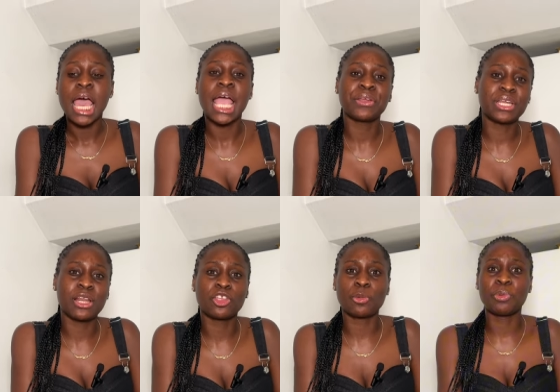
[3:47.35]
I know that
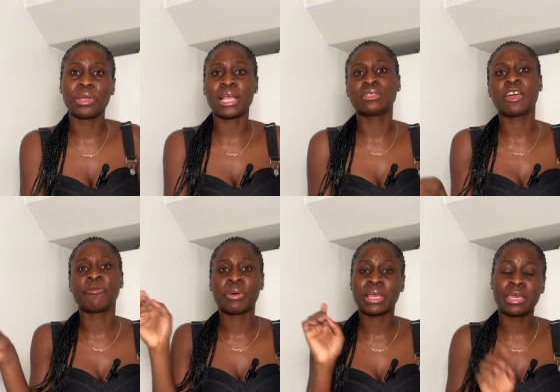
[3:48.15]
a lot of people like to
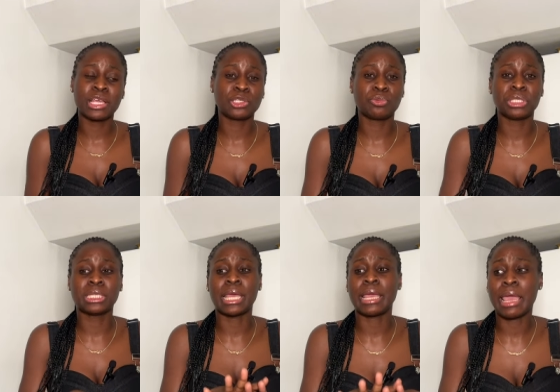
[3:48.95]
have pancakes with
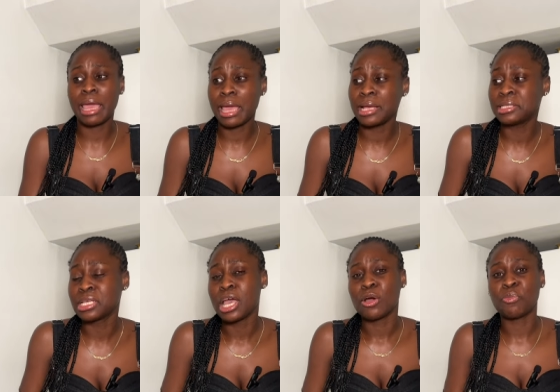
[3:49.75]
like eggs,
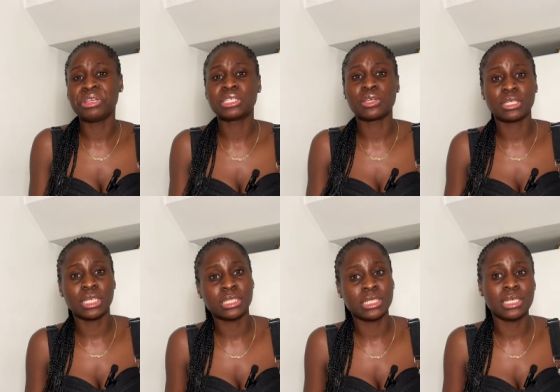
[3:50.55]
with
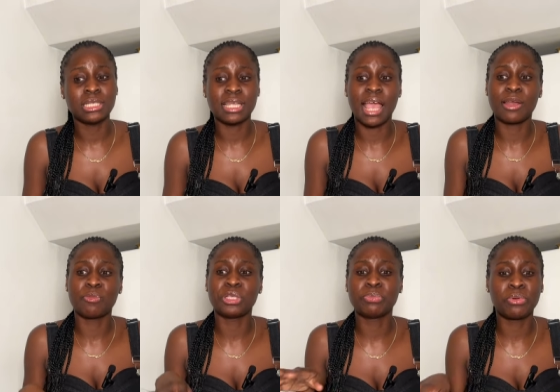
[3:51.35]
sausages,
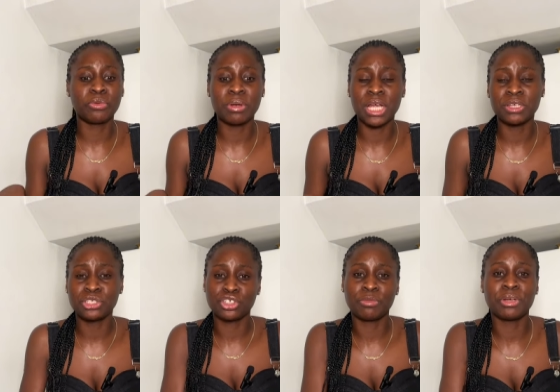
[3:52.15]
and with blueberries,
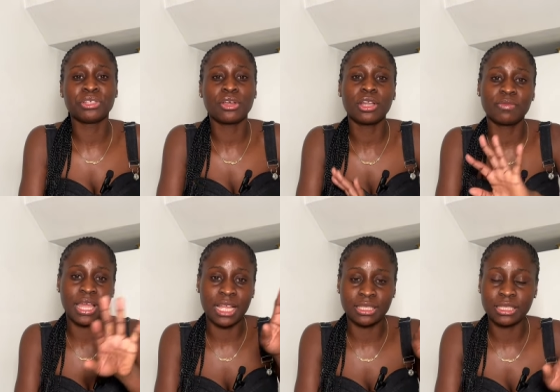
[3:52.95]
strawberries, all of
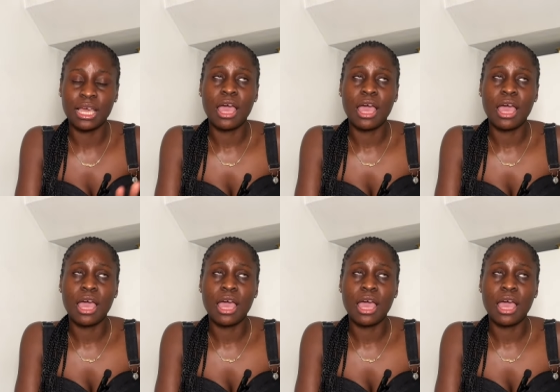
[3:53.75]
that.